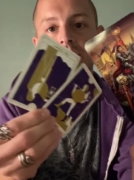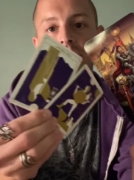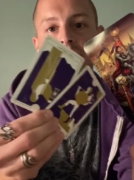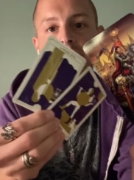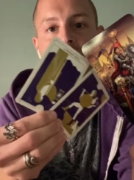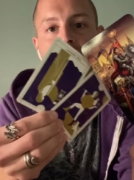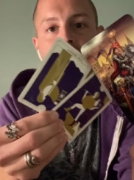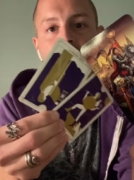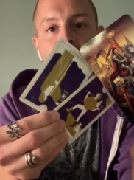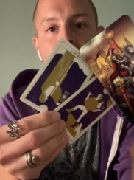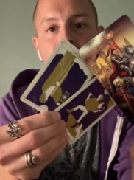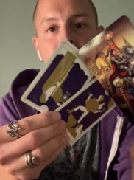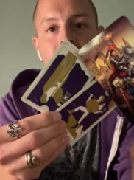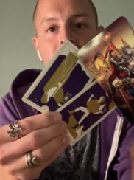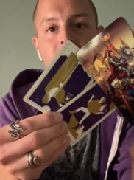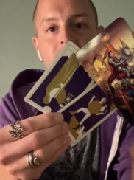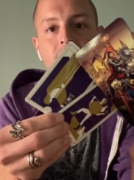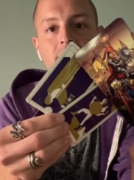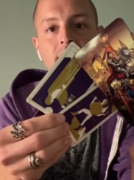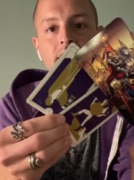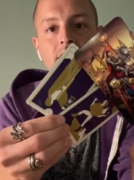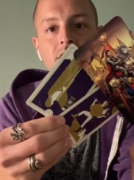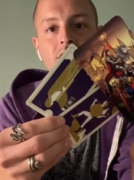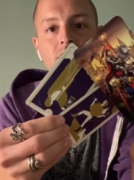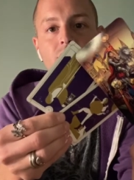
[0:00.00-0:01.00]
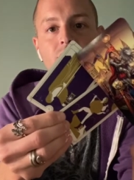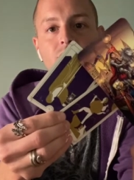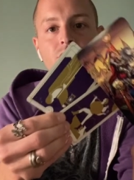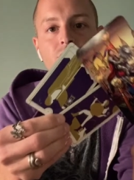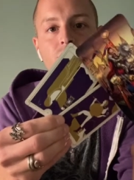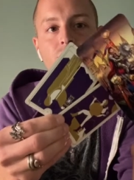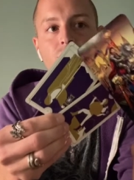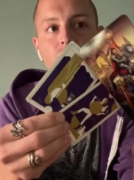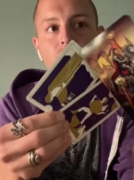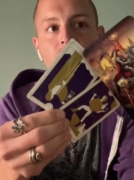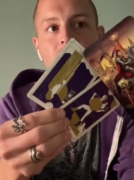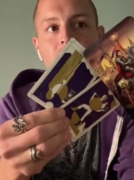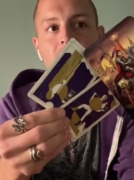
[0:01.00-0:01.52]
you feeling like
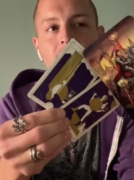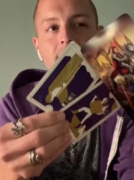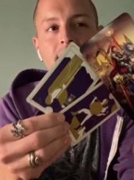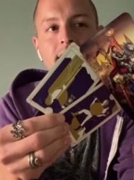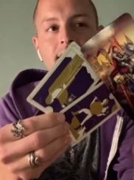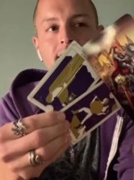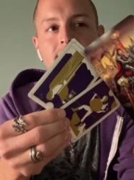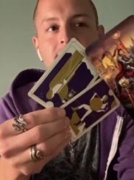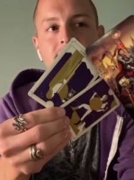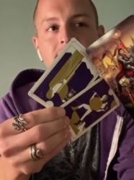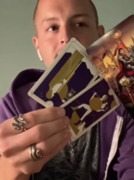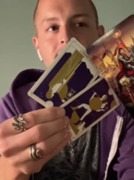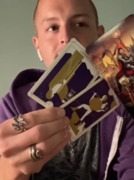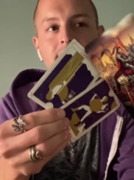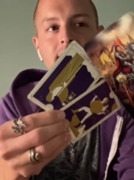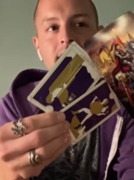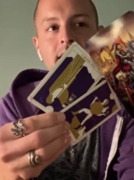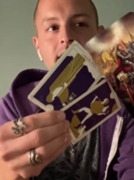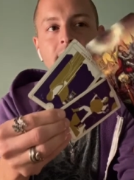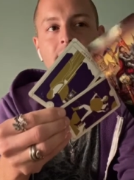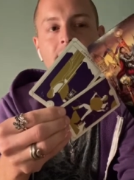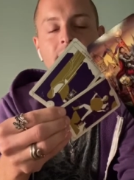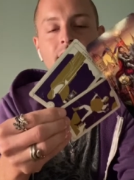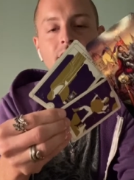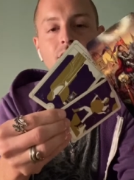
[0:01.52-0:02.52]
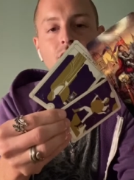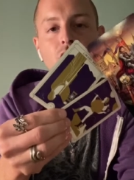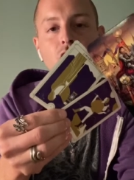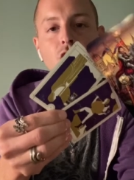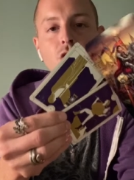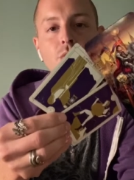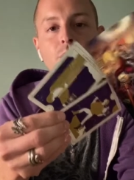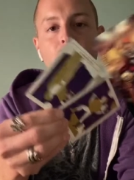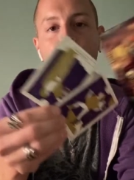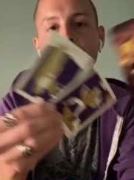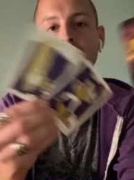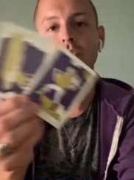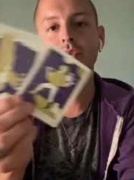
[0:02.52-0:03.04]
you can't stay in
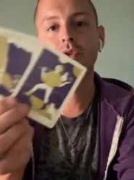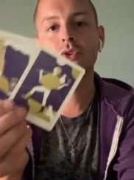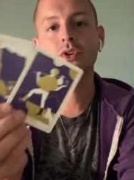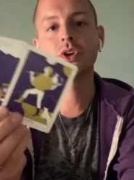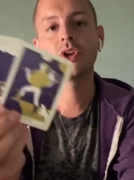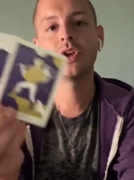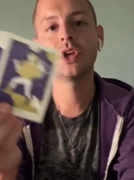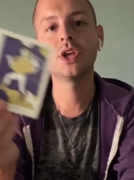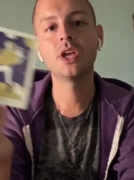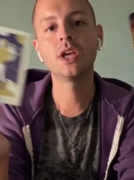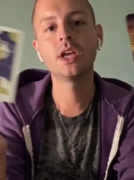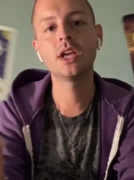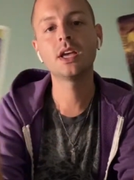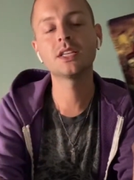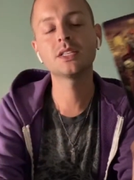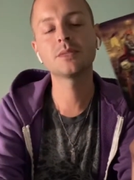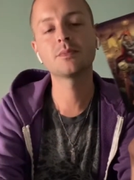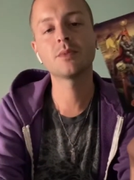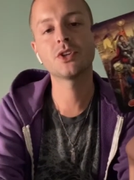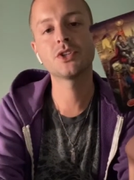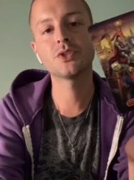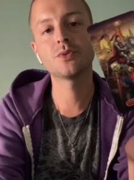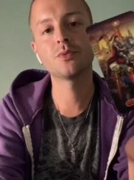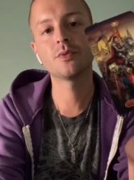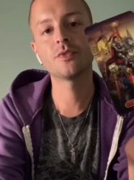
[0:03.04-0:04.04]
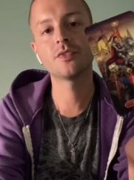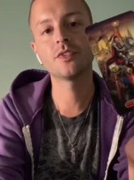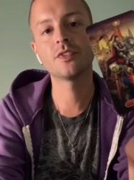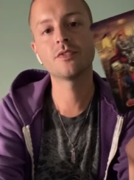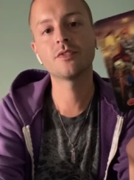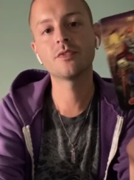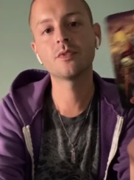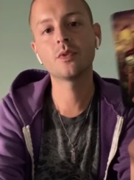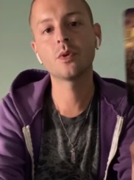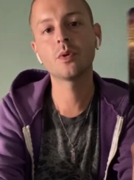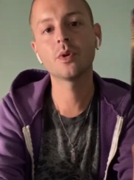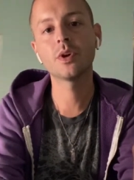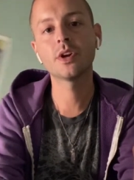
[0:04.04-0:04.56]
hermit mode as much moving
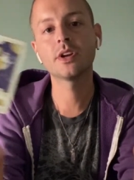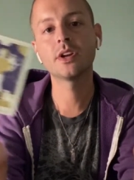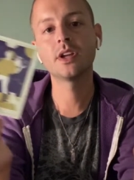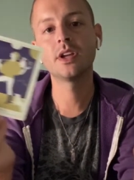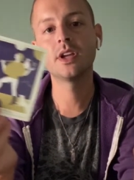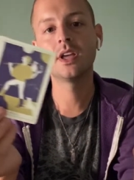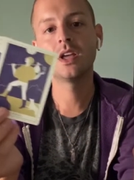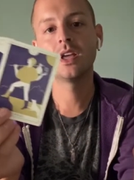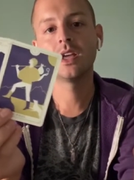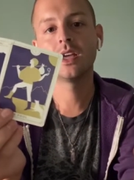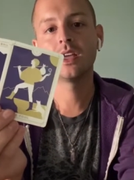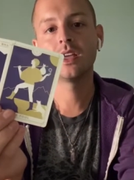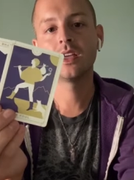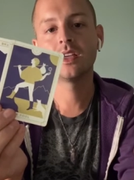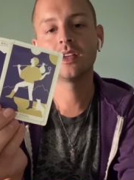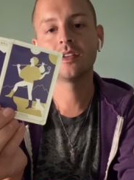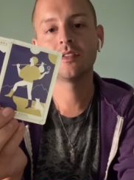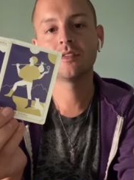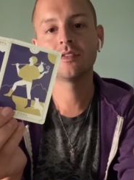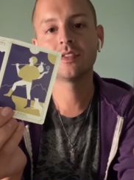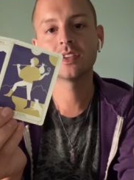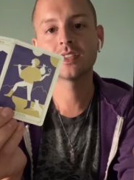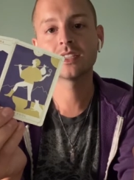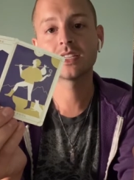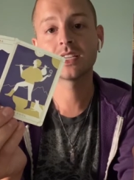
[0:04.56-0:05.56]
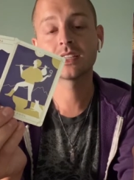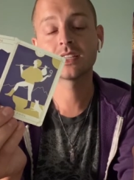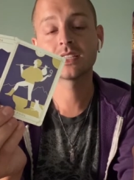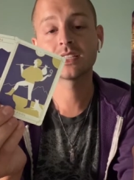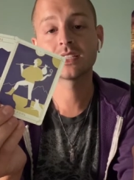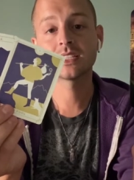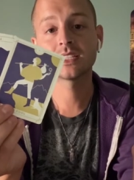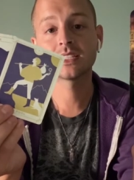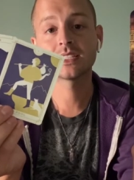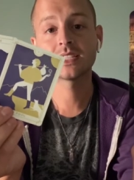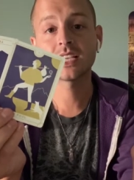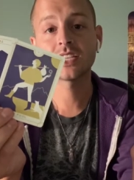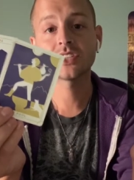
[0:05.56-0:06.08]
forward. It feels like the
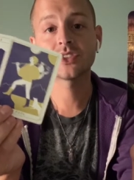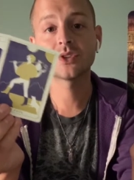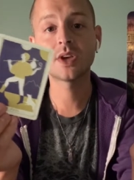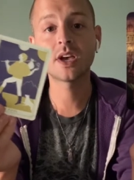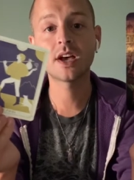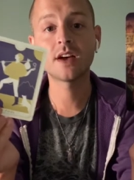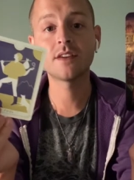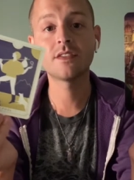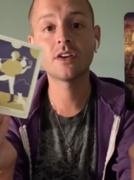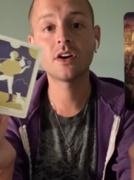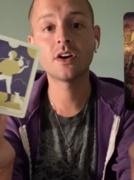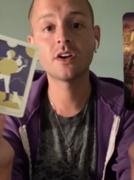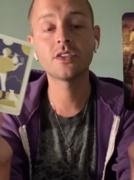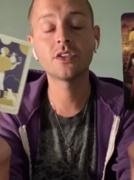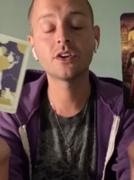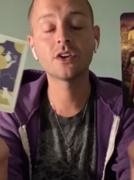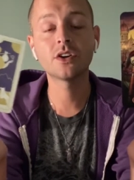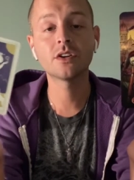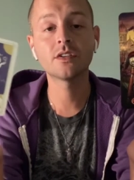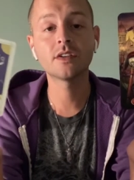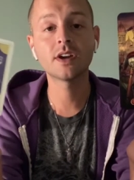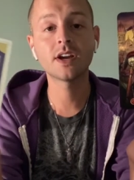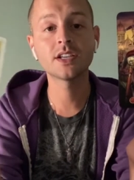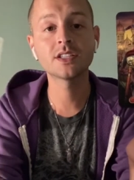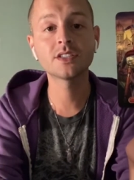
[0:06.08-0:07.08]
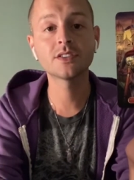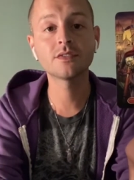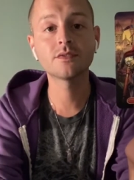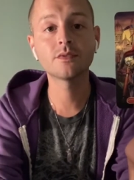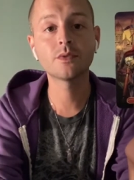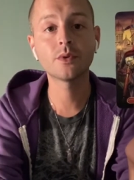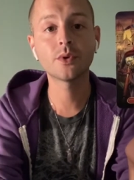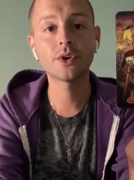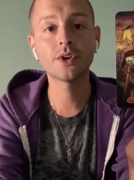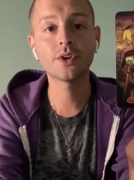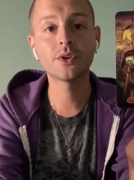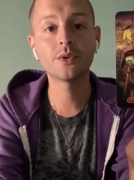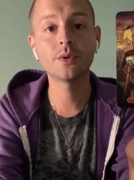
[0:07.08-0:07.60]
success you have on the horizon
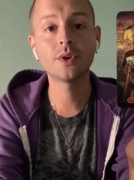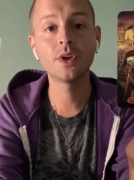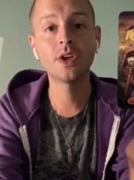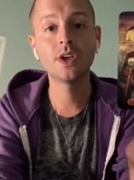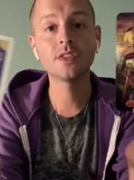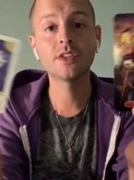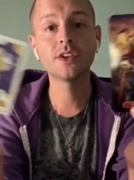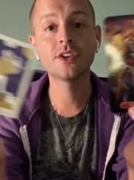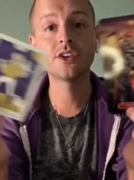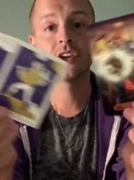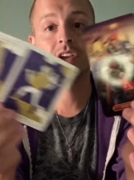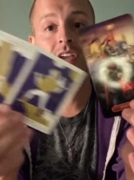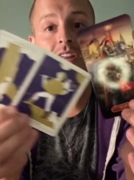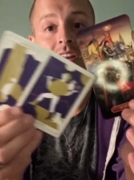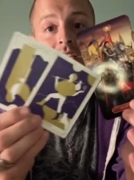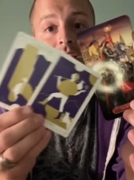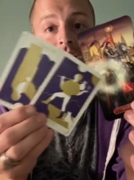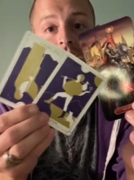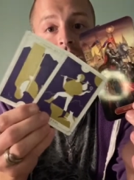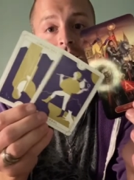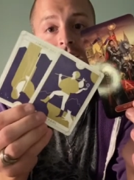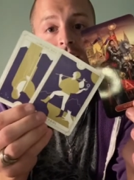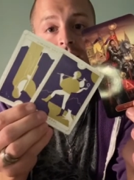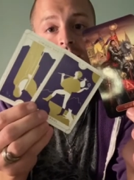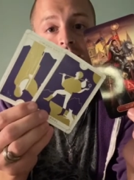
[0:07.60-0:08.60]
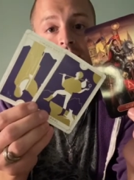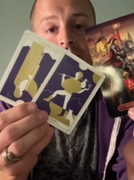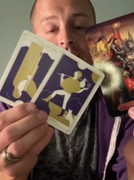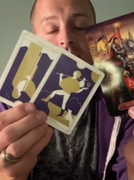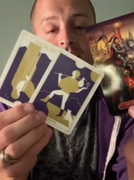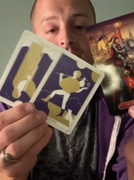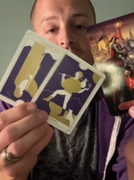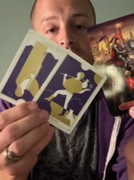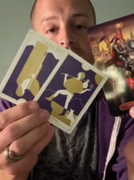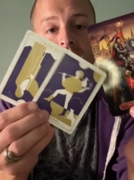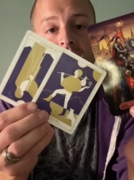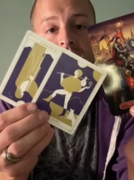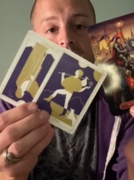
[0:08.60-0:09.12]
for you, that you're getting a hint of, a
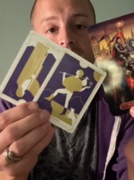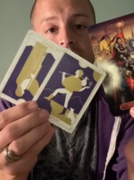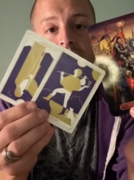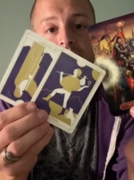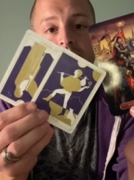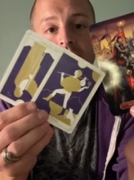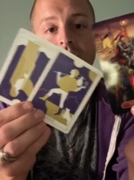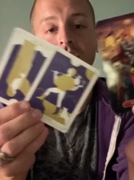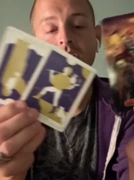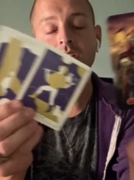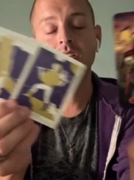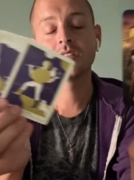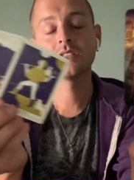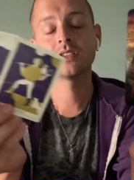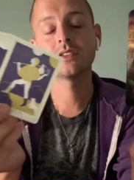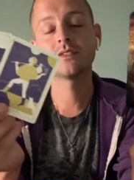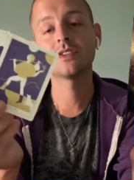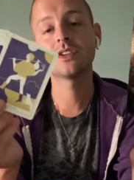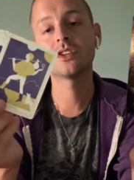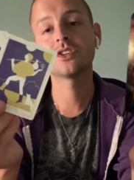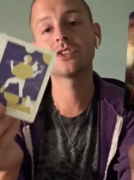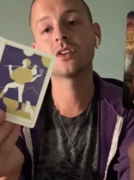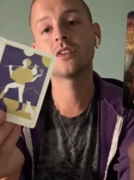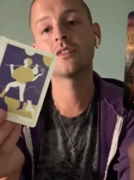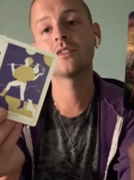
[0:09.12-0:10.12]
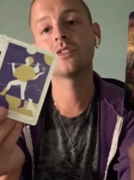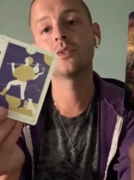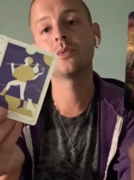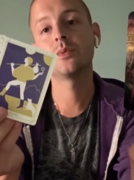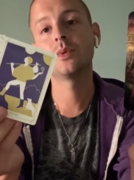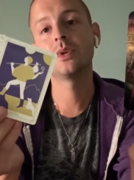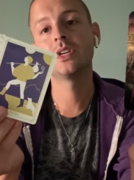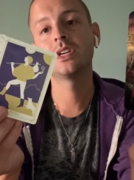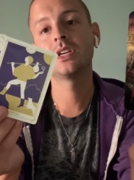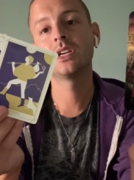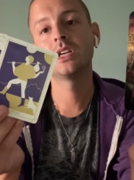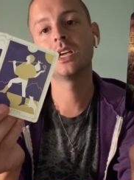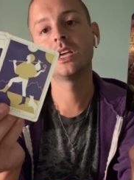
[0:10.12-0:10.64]
taste of to finish off the
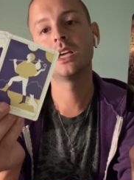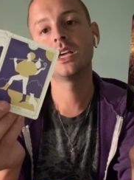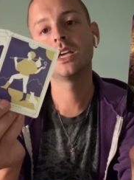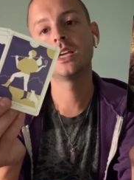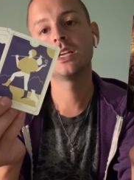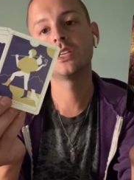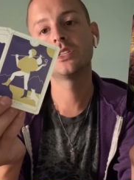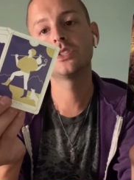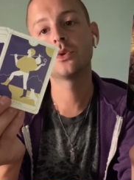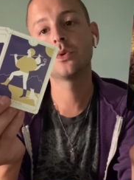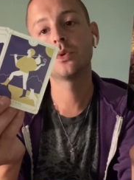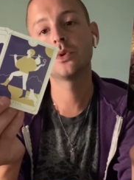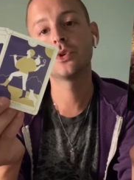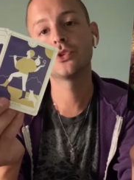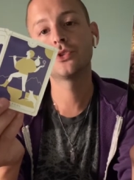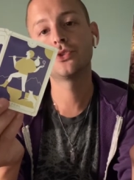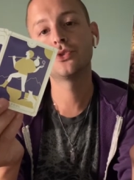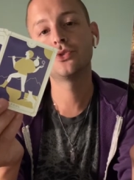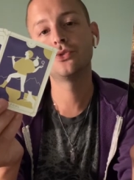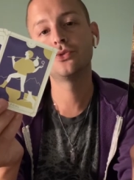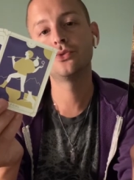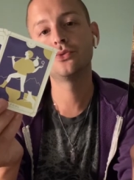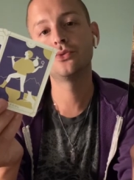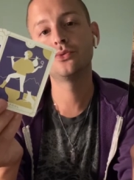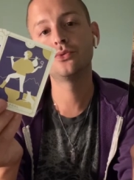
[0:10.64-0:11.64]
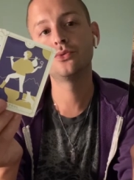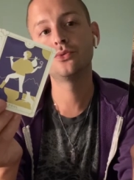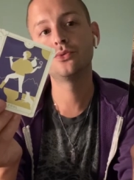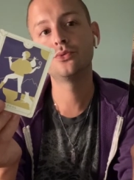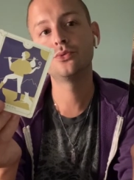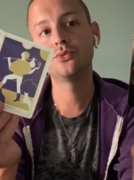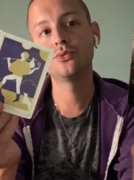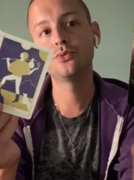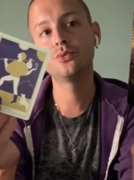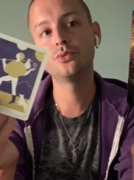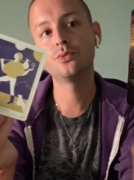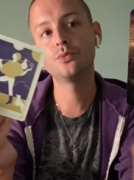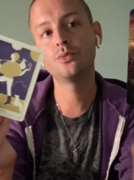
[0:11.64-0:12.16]
week, is going
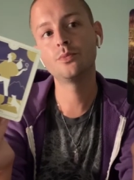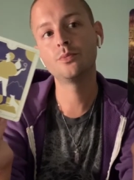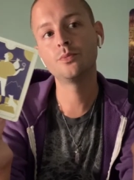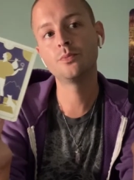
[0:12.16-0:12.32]
to